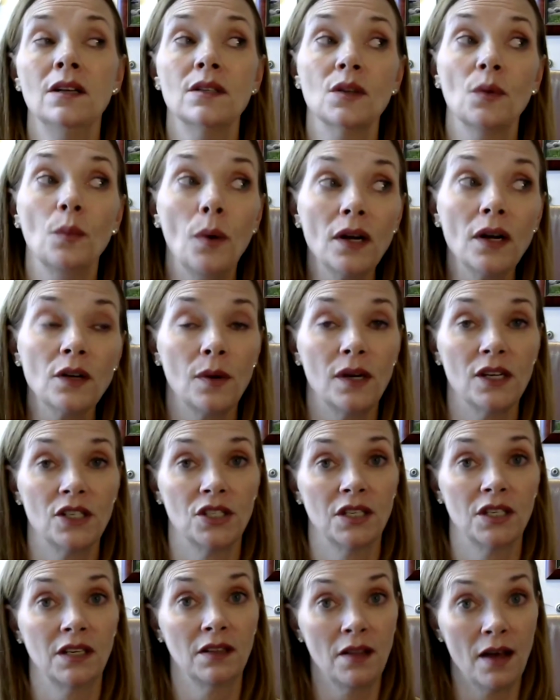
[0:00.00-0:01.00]
So, one
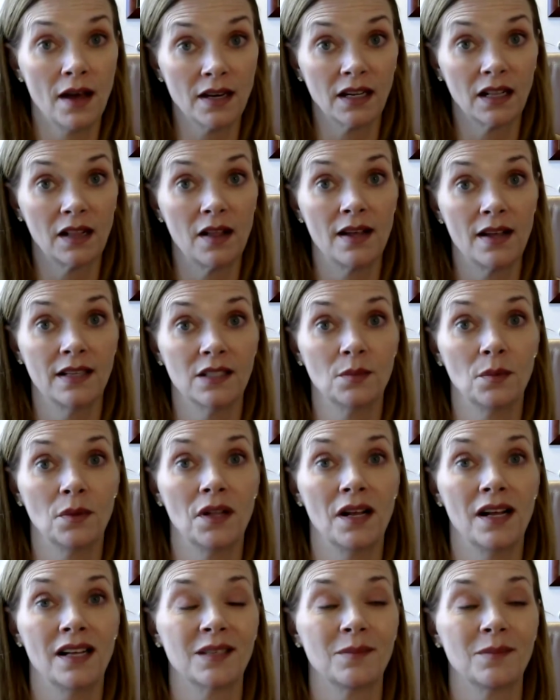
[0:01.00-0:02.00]
question a lot of clients
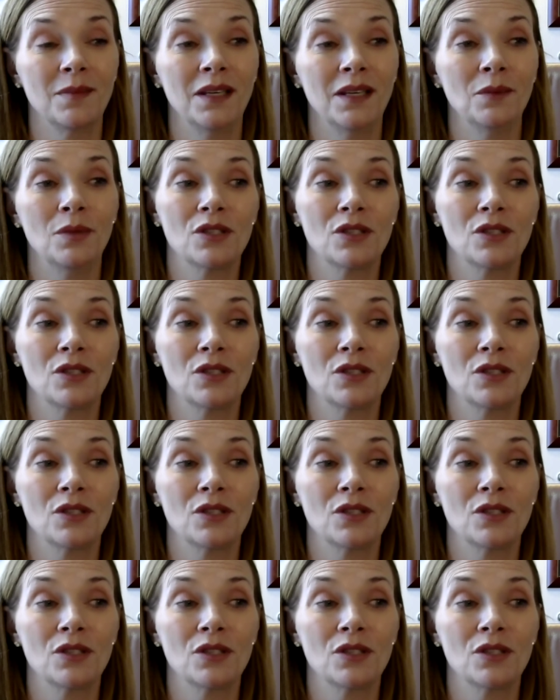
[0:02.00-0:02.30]
will ask me,